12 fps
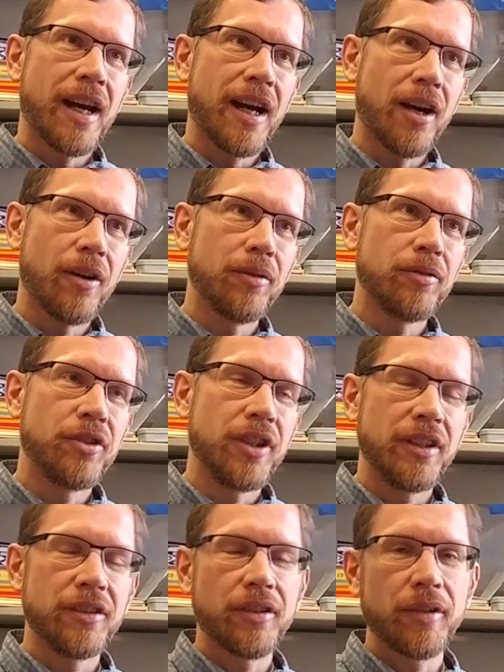how
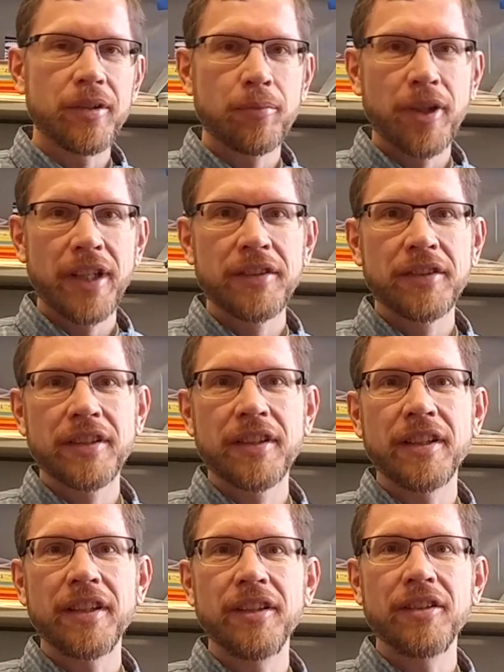genes are
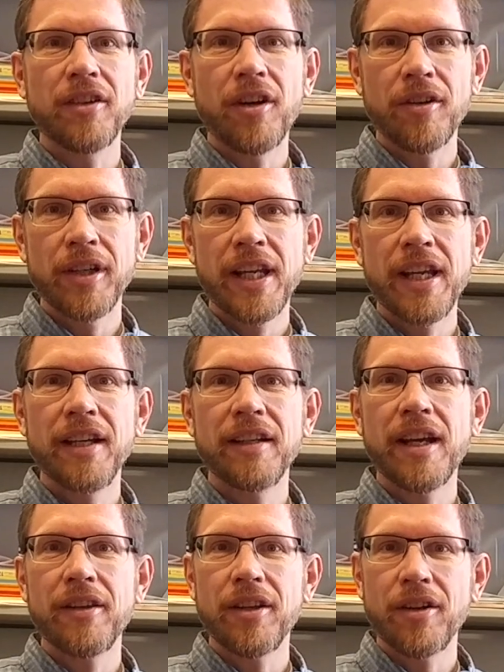expressed into RNA
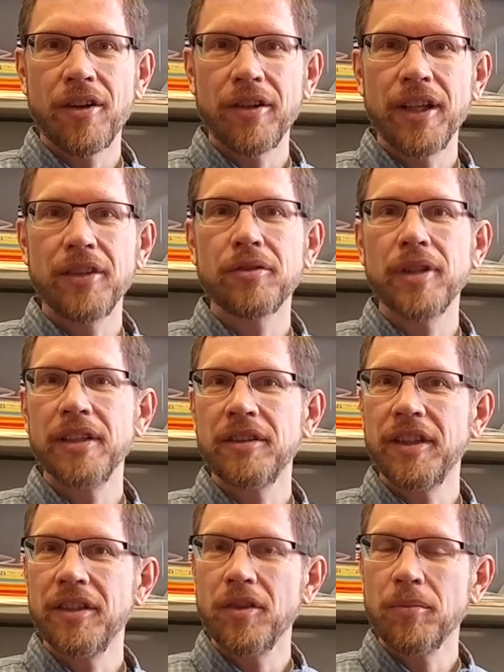and how that RNA is
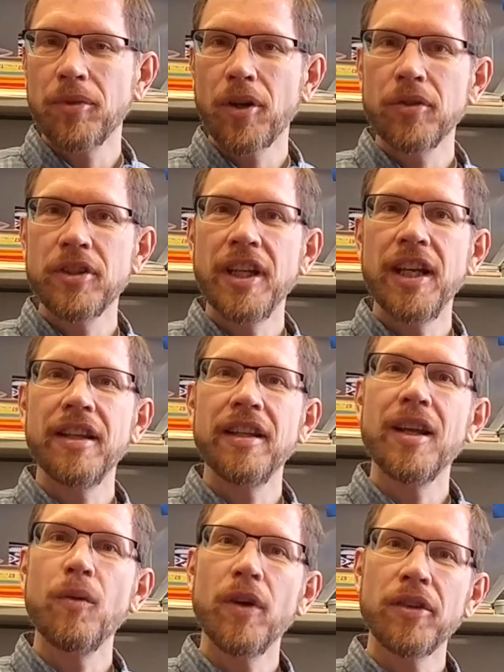translated into protein,
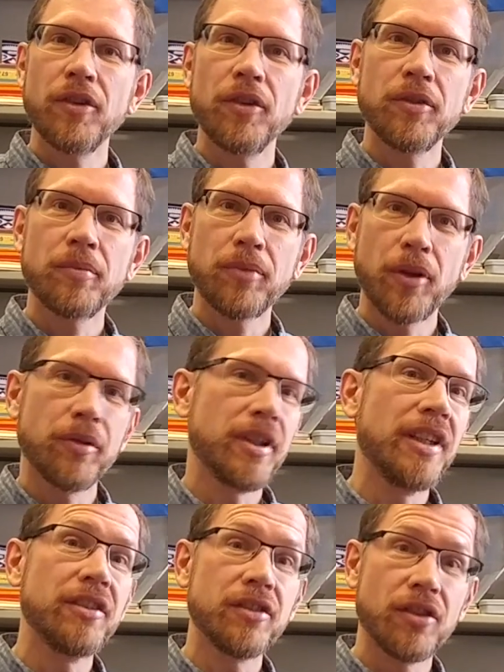and then what those
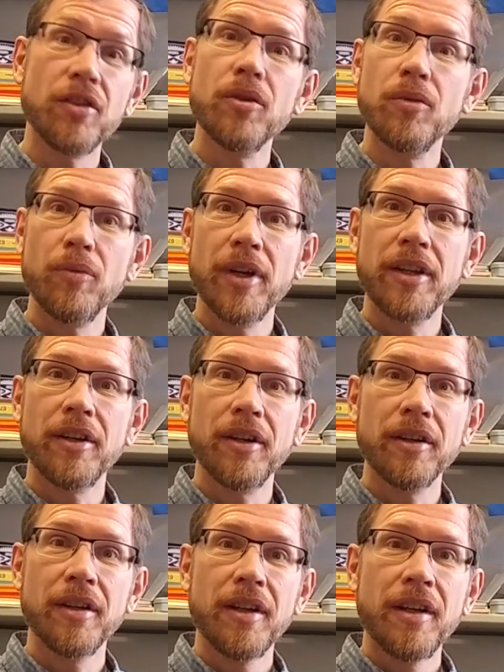proteins do when
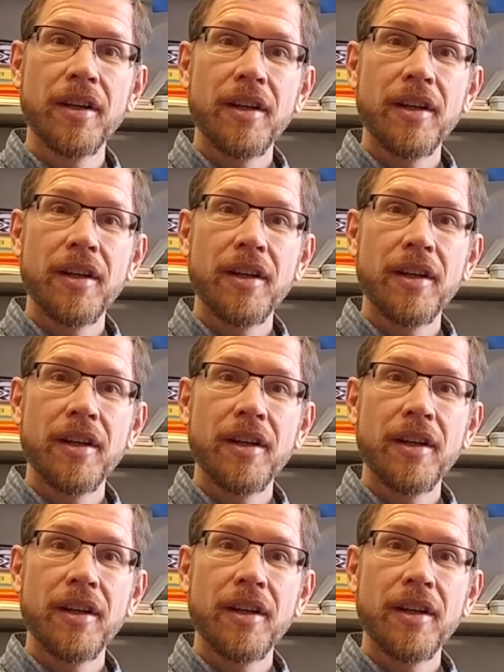they're